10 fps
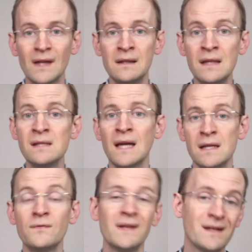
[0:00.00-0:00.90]
in this
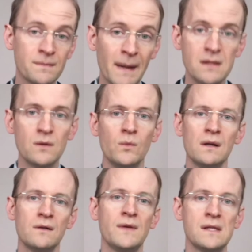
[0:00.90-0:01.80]
case, for the expansion
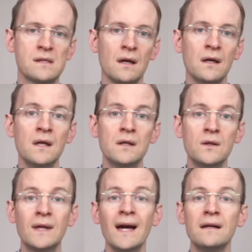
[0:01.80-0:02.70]
worker visa,
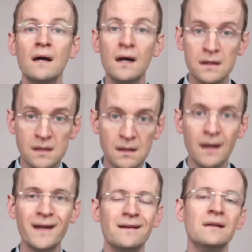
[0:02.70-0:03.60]
you can
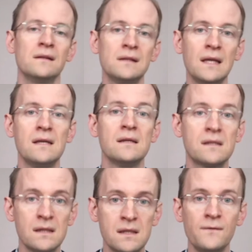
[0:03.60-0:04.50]
assign the
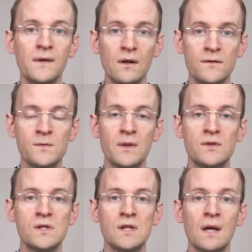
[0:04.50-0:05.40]
certificate of
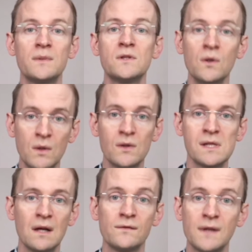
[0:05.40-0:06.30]
sponsorship to
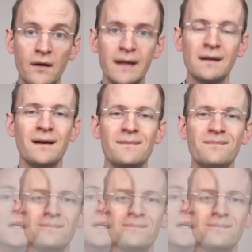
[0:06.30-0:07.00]
yourself directly.